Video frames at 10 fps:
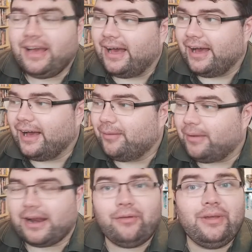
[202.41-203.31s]
and
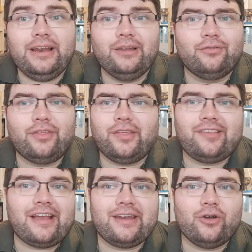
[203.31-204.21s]
I really love that they
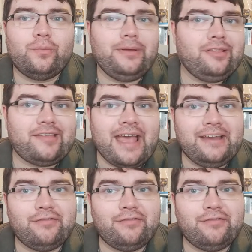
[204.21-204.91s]
send it up in Ted.